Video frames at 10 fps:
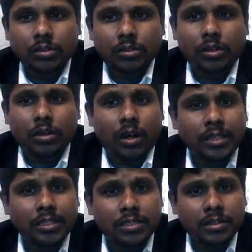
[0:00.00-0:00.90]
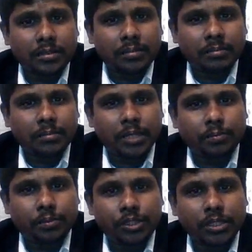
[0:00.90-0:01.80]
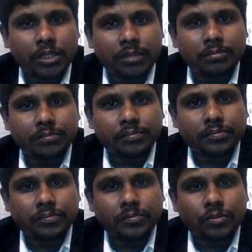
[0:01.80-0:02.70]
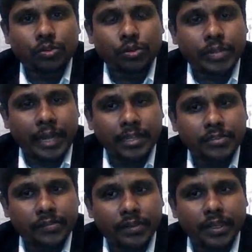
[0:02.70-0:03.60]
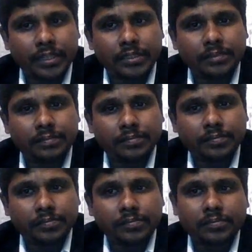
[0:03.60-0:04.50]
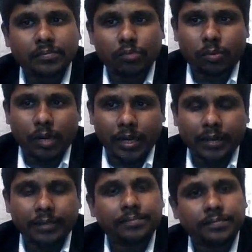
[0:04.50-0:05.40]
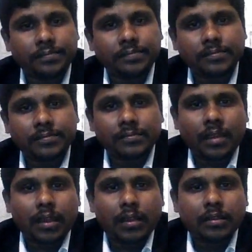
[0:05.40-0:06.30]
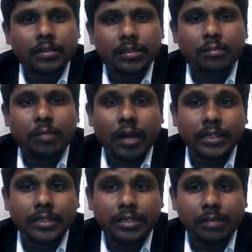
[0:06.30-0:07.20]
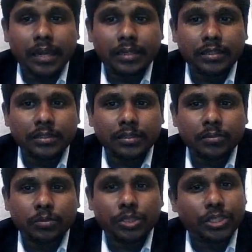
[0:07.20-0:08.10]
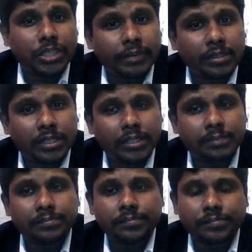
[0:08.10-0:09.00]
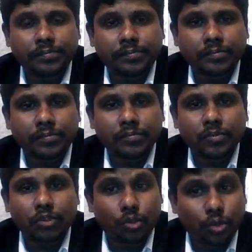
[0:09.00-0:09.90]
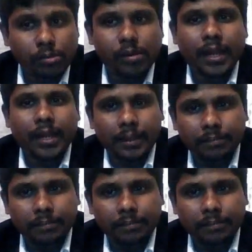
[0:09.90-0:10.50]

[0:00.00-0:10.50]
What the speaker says: The audit might pushing them to satisfy mobile. The market demand which driving them to go mobile.